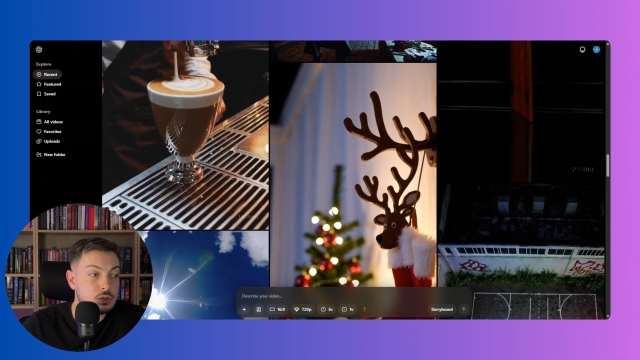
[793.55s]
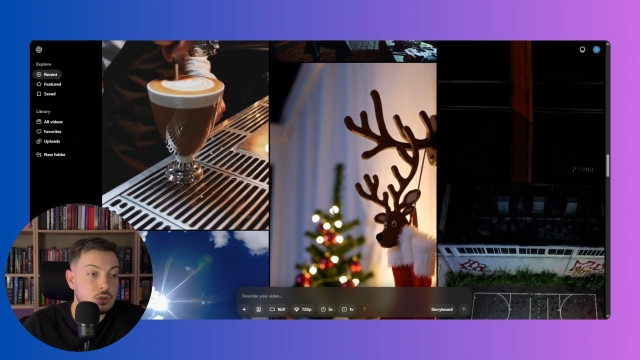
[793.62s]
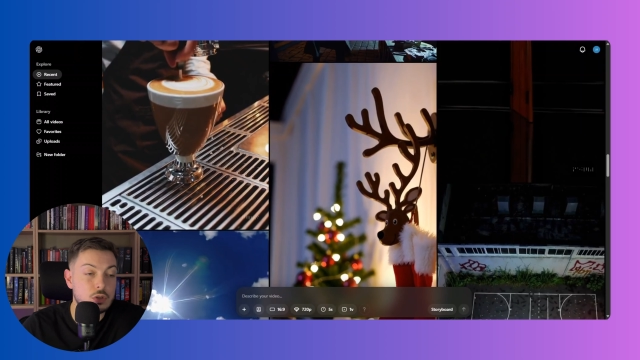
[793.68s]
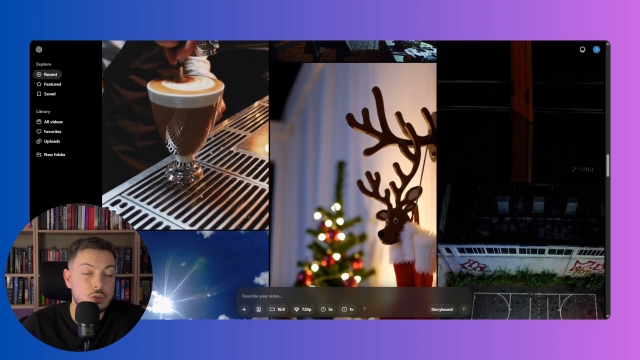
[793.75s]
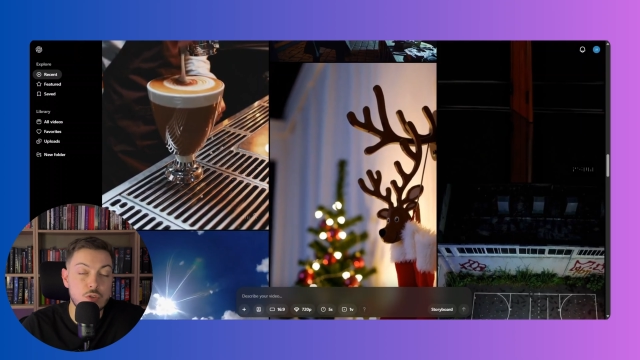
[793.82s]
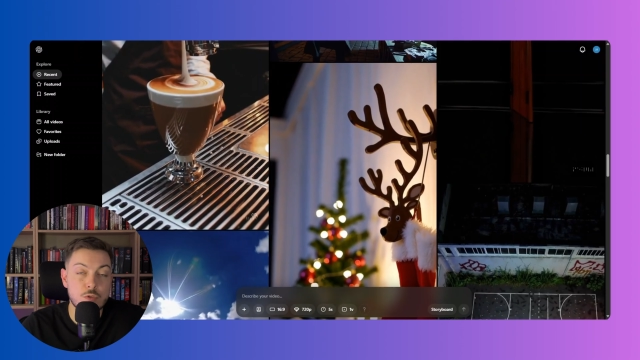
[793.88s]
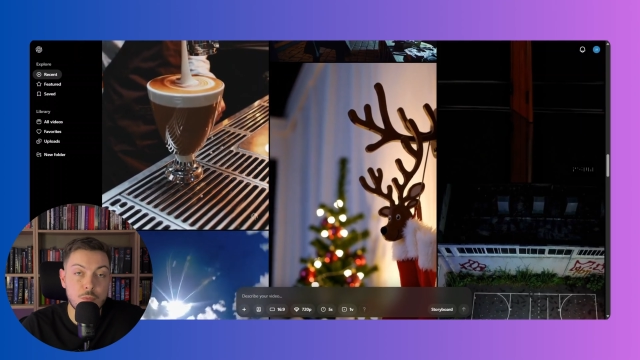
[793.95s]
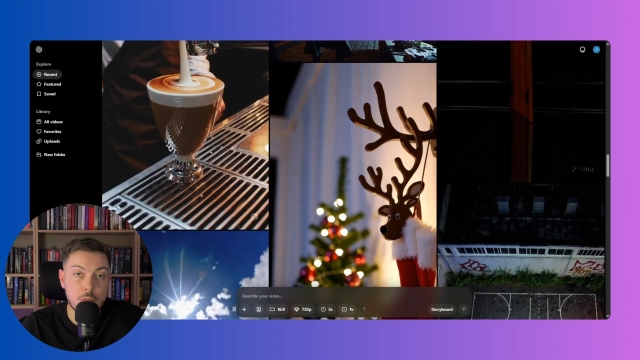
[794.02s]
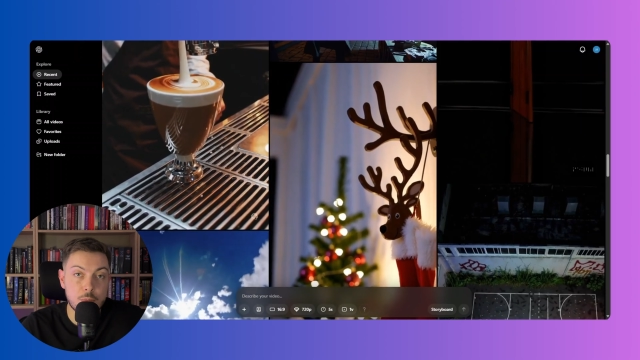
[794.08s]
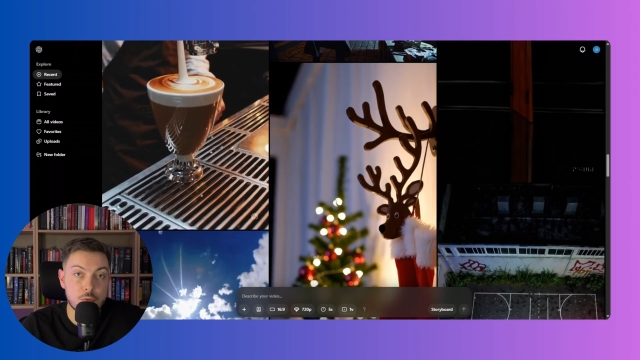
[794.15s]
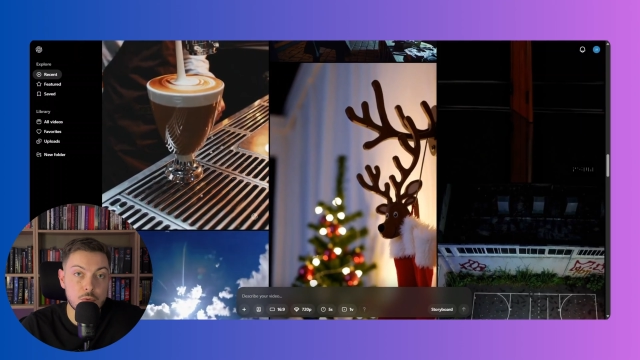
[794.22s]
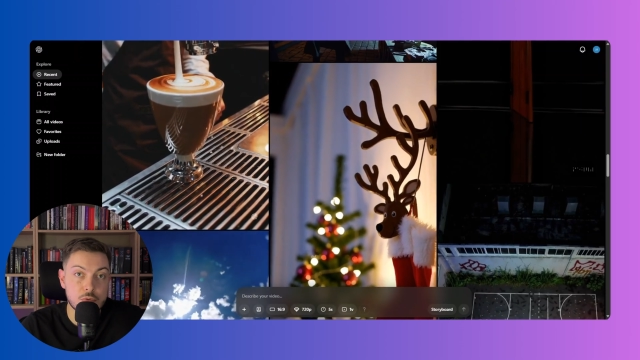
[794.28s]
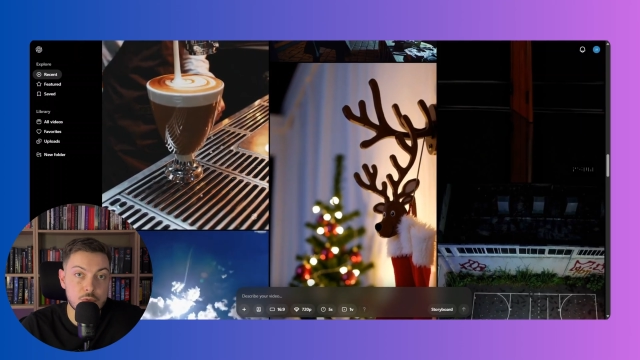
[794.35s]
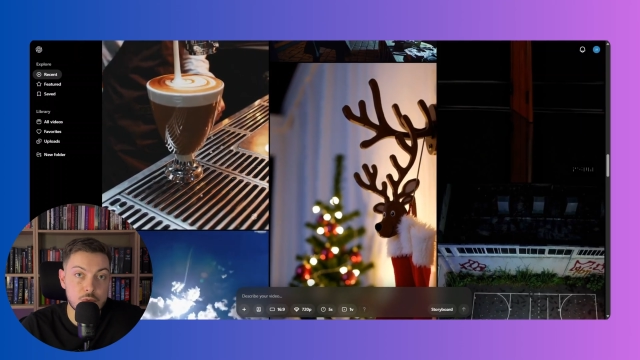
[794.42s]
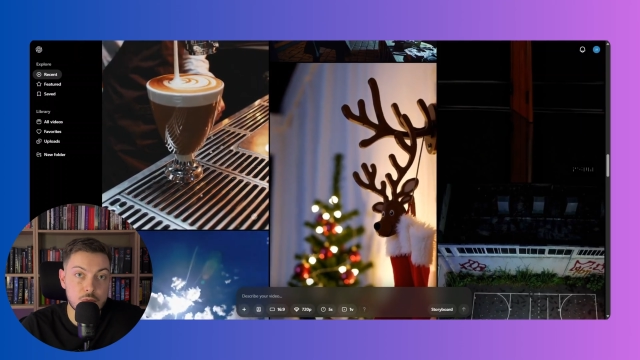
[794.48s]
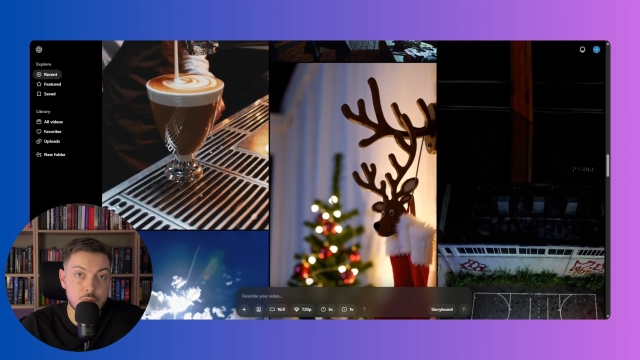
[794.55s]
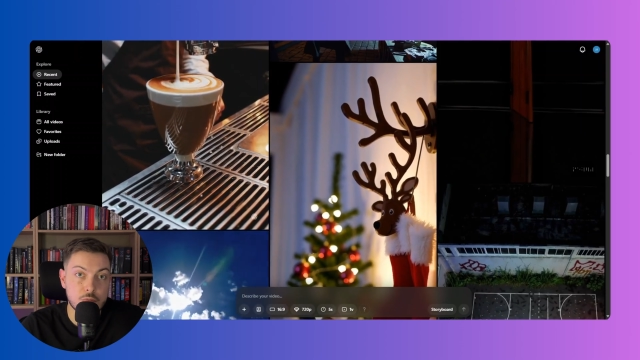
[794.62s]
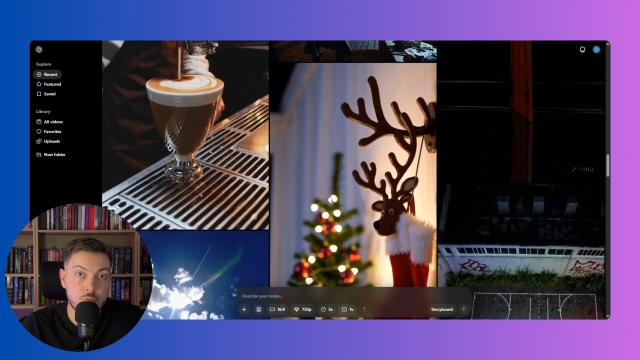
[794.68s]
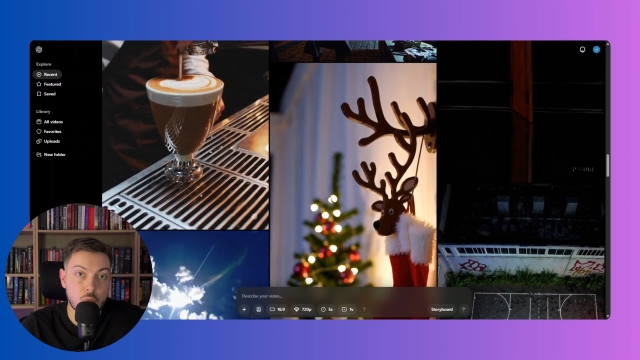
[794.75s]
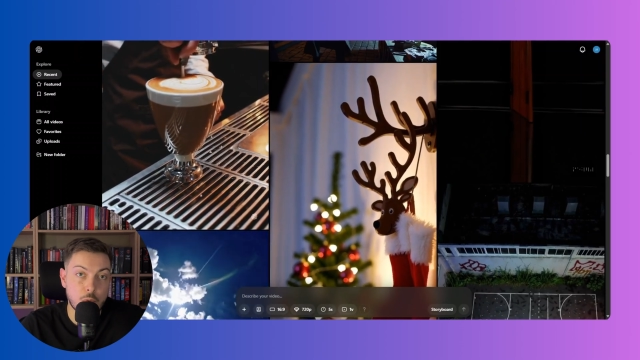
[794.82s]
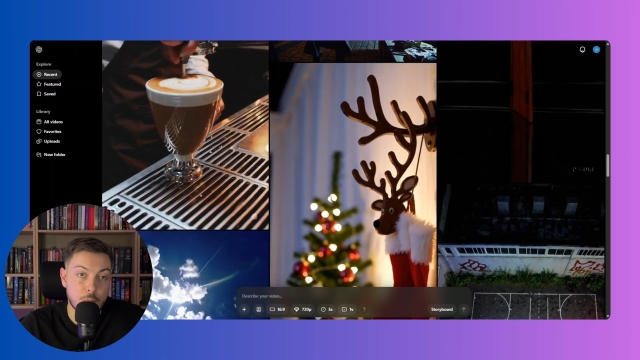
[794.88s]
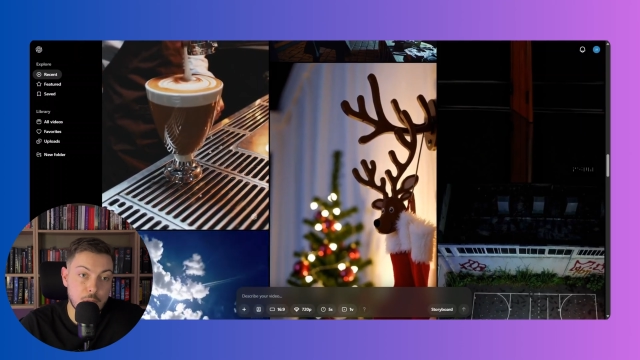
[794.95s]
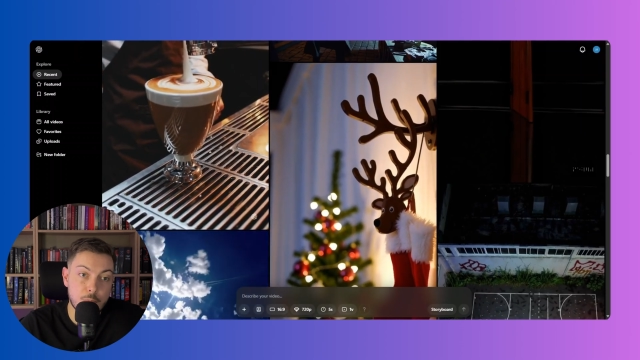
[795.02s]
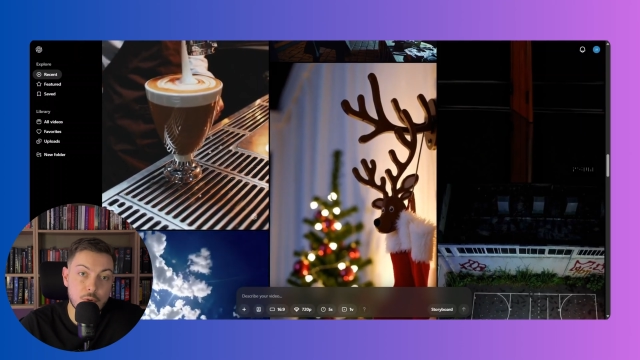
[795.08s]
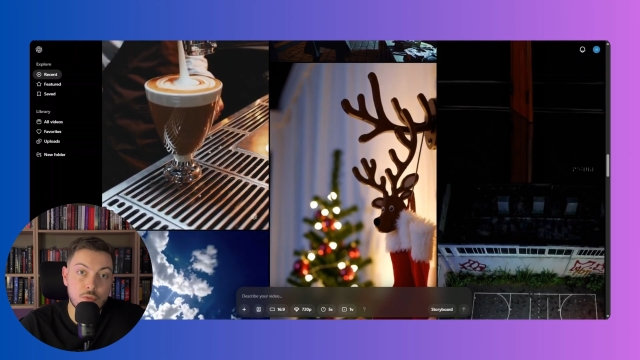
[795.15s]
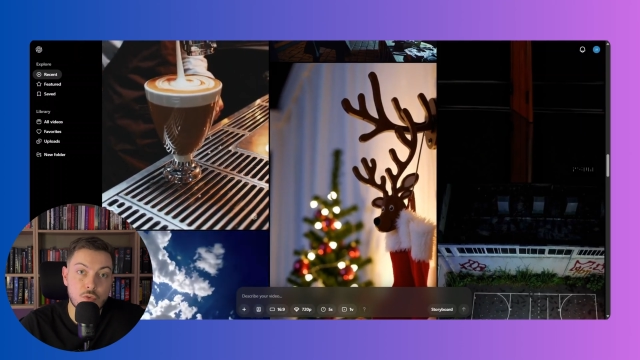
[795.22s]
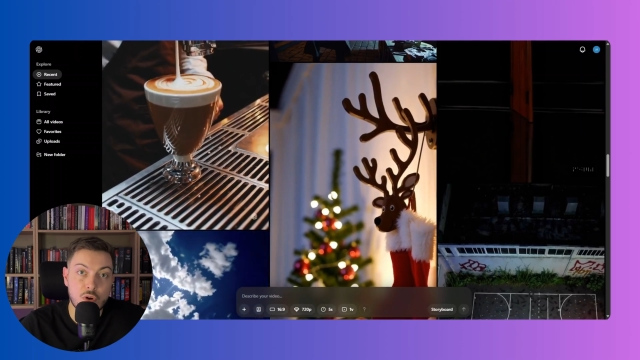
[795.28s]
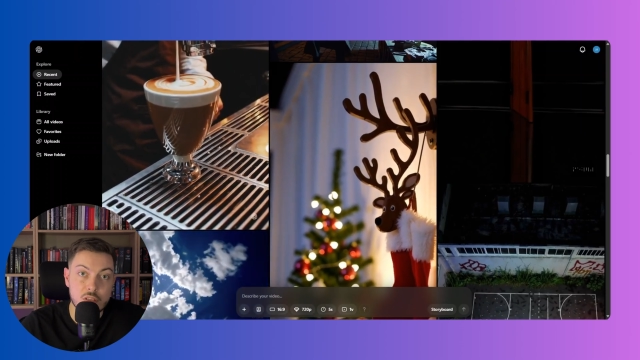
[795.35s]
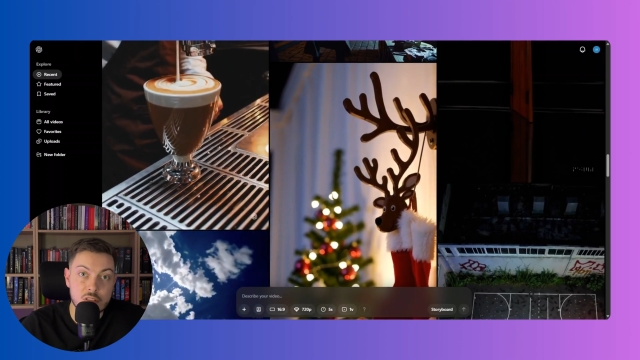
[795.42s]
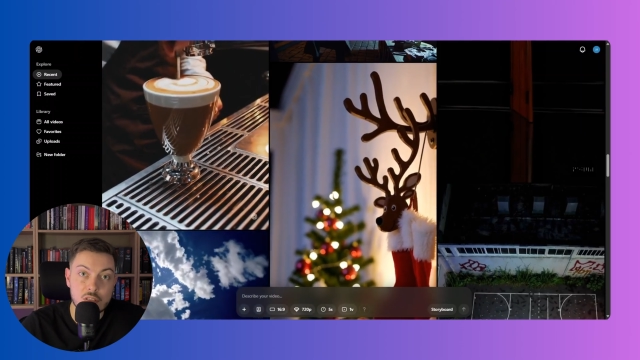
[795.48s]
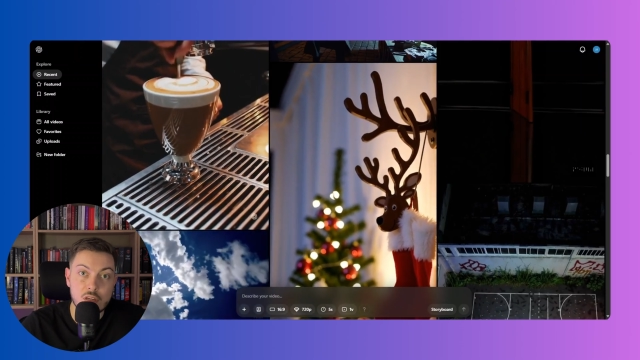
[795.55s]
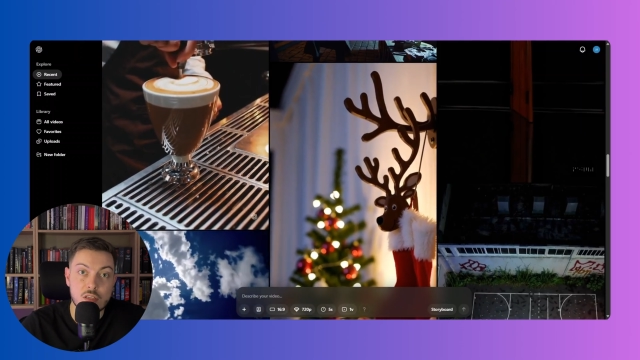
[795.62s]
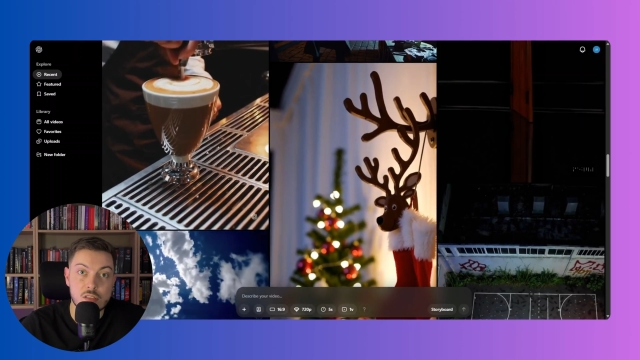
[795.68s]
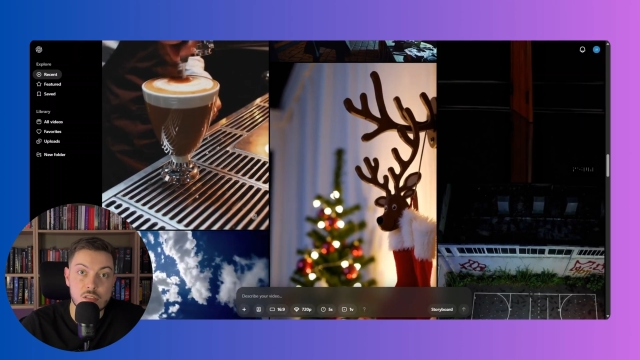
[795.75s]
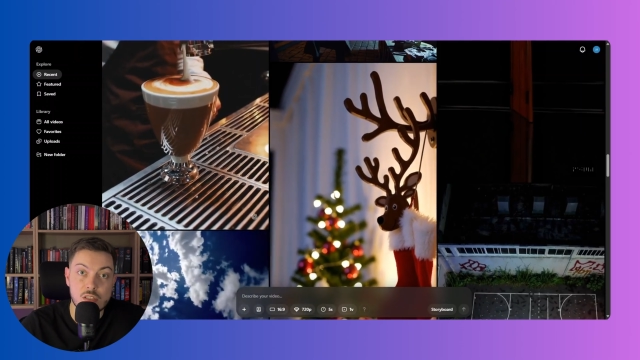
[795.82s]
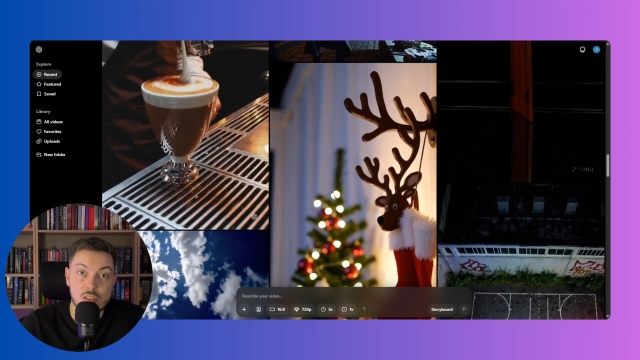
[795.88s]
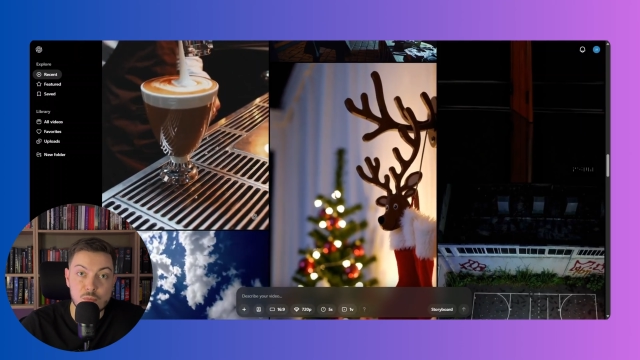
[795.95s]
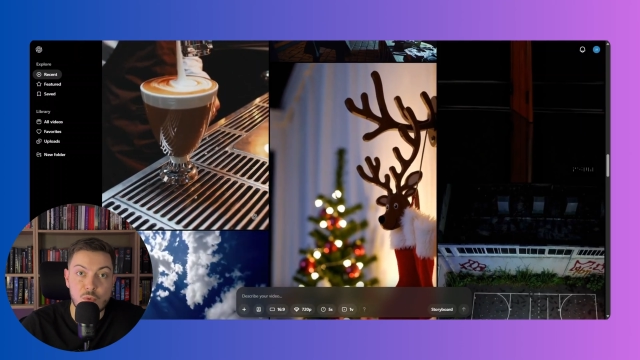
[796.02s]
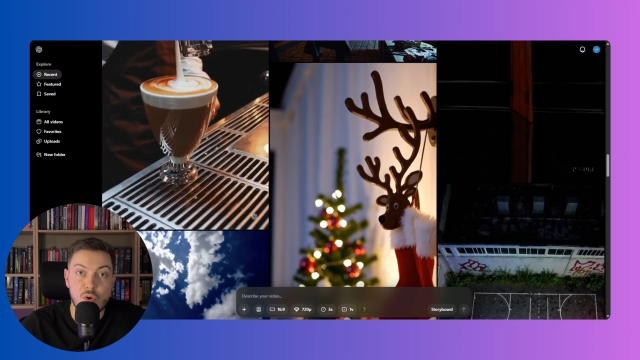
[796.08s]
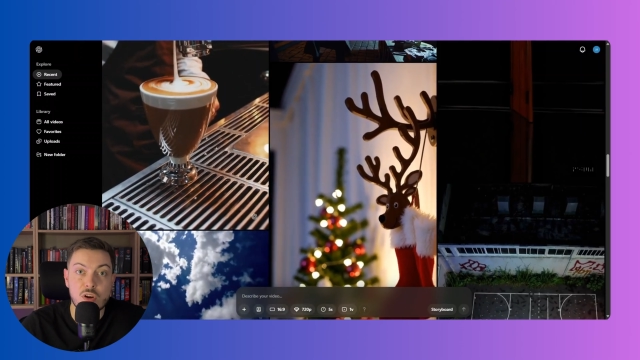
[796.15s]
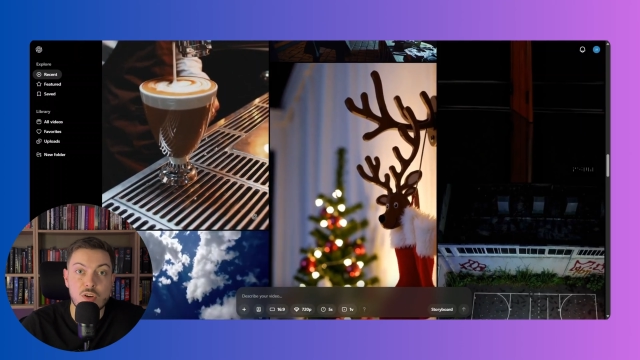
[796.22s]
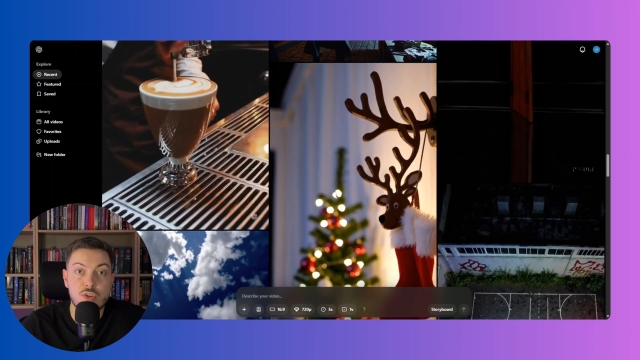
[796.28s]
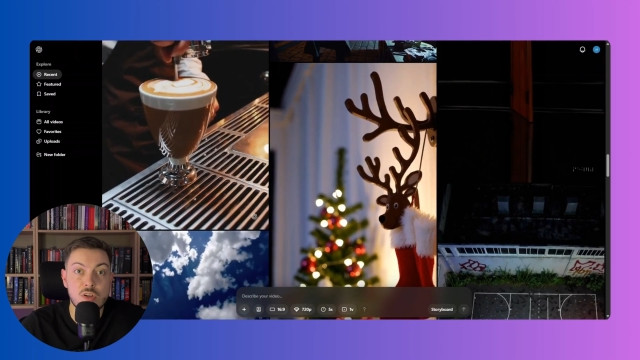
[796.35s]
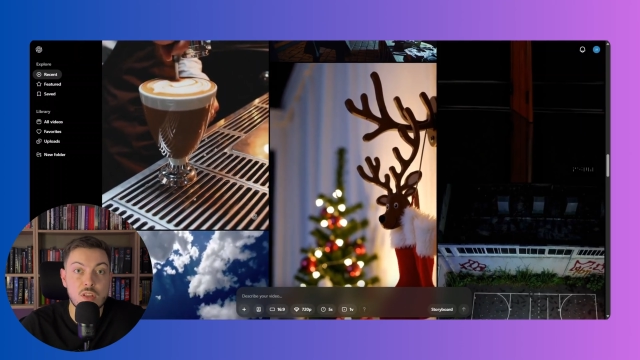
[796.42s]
You can use what people have created as inspiration,